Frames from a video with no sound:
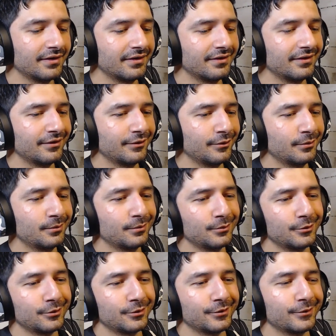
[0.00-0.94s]
Oh
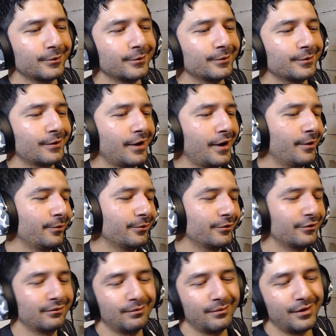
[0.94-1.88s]
man, I
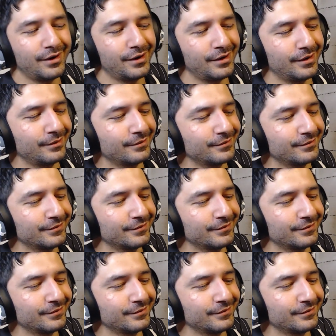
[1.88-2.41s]
wouldn't mind.